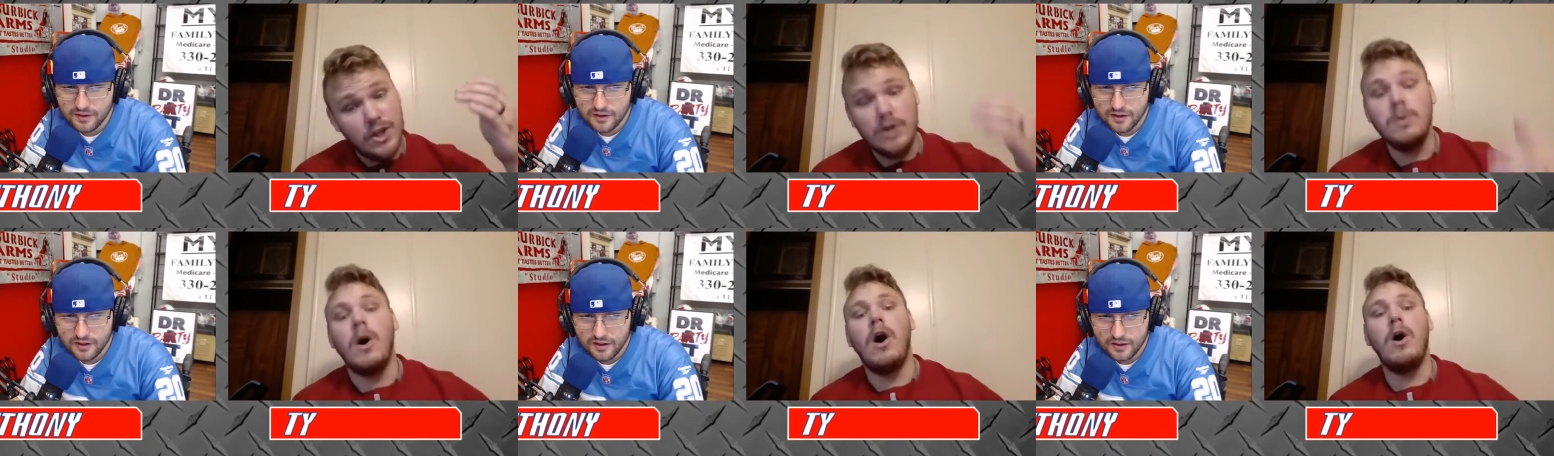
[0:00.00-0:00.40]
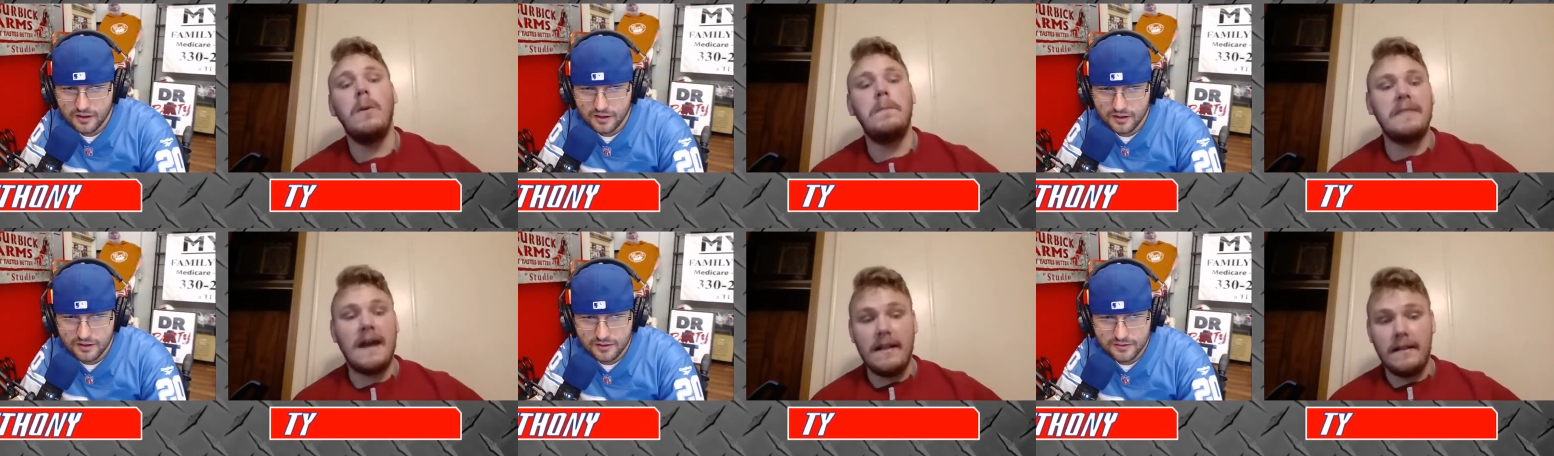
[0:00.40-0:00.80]
Speaker 1: you
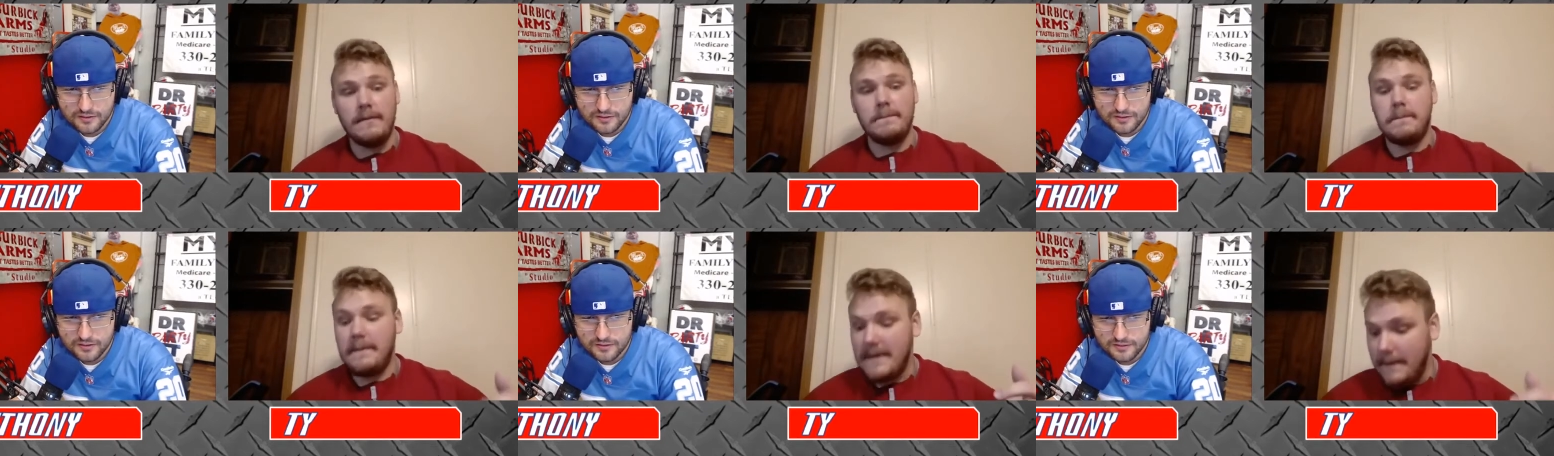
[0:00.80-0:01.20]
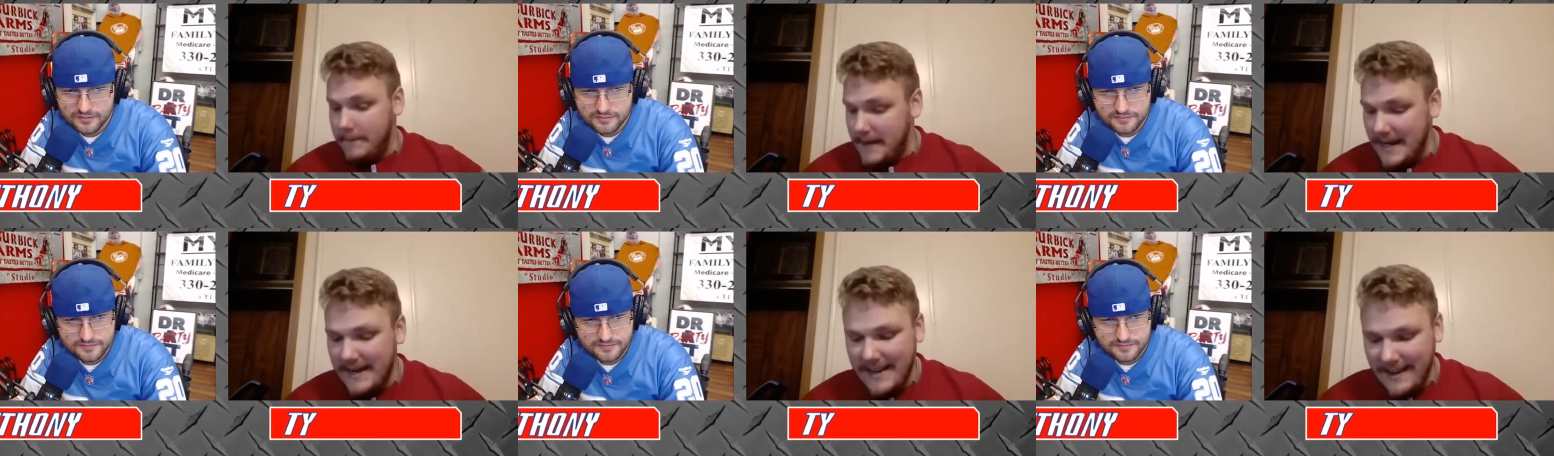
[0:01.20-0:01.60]
hope that
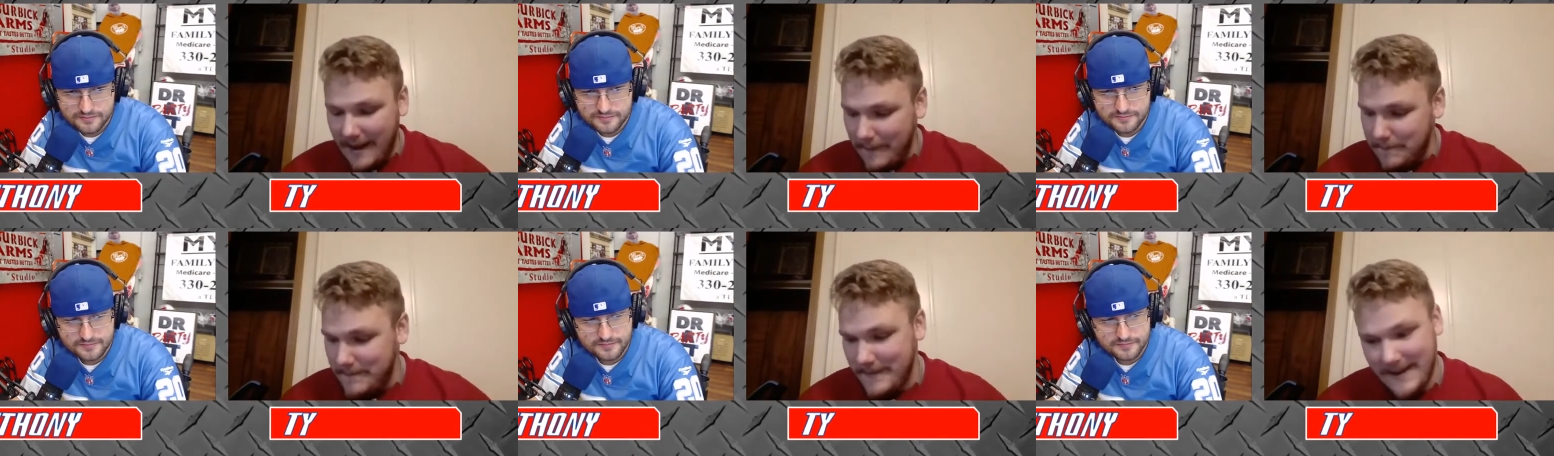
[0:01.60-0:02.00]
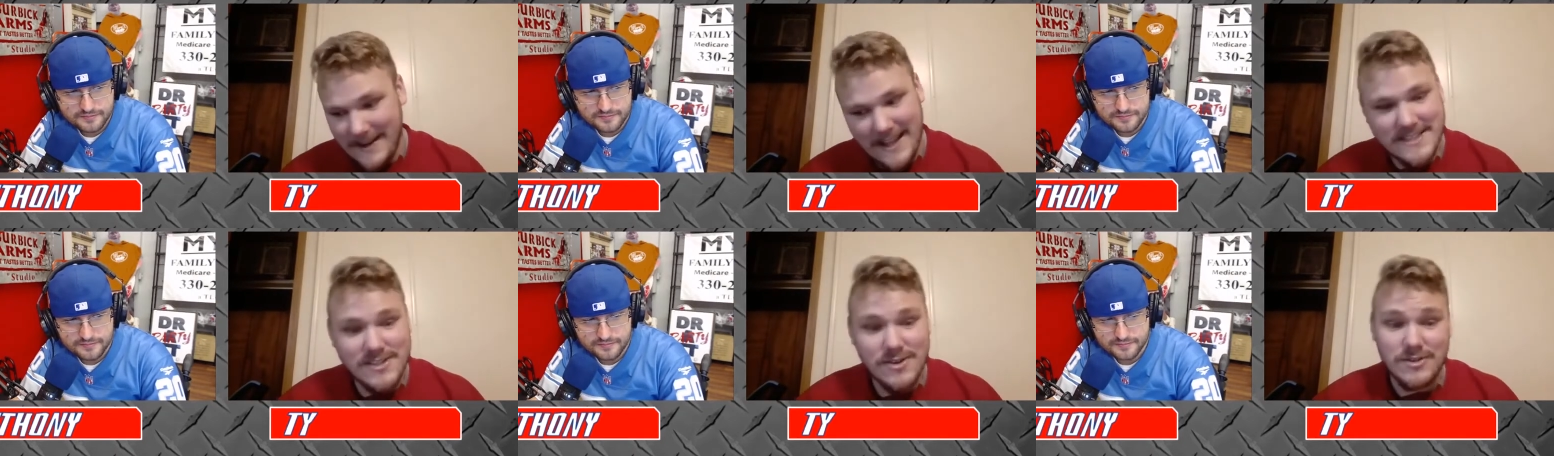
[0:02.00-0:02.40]
competing up
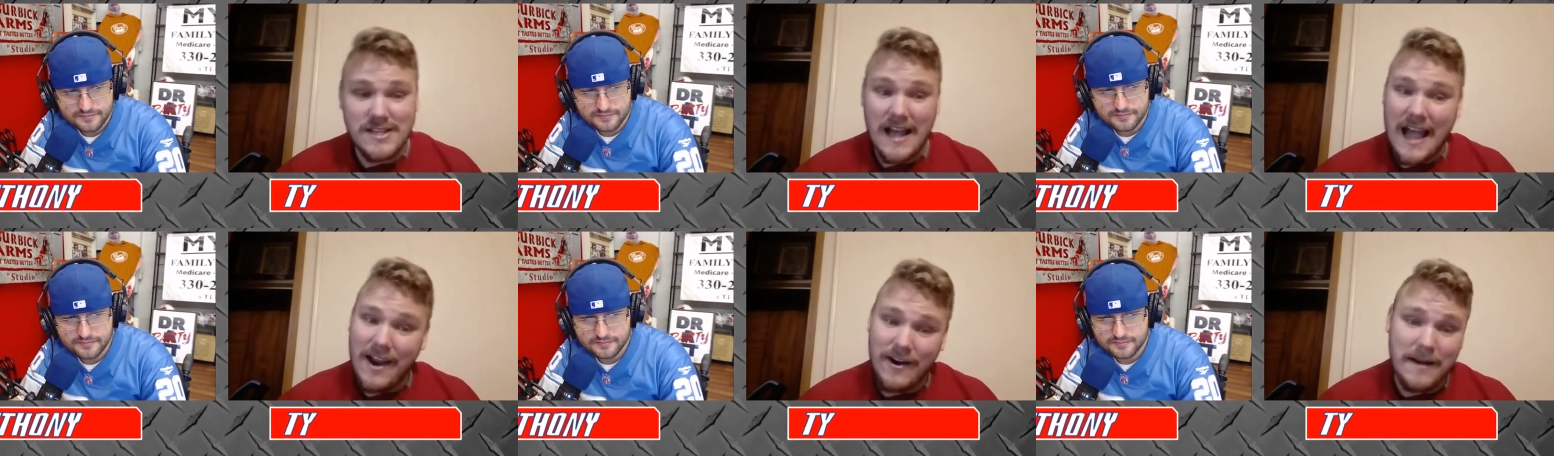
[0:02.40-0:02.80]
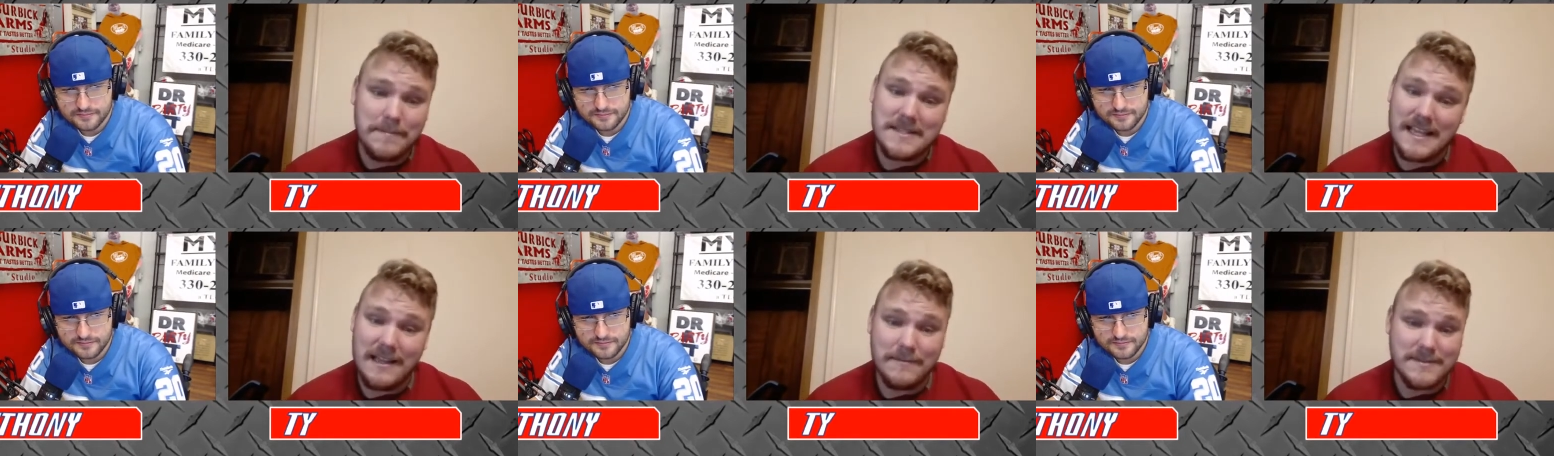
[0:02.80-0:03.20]
against those higher
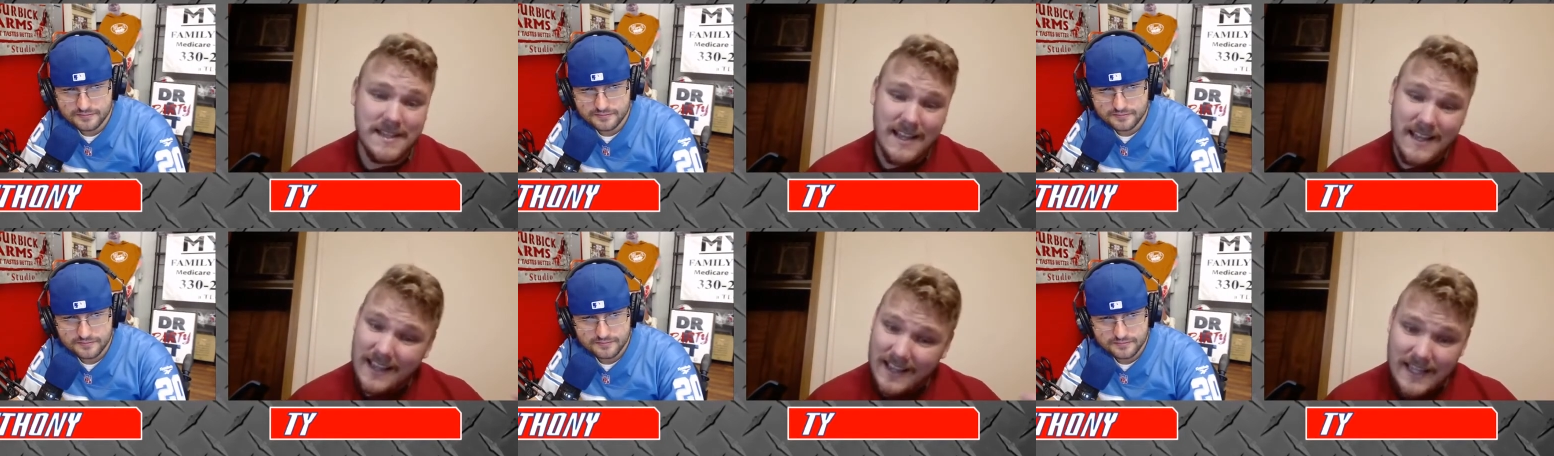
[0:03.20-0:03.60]
up teams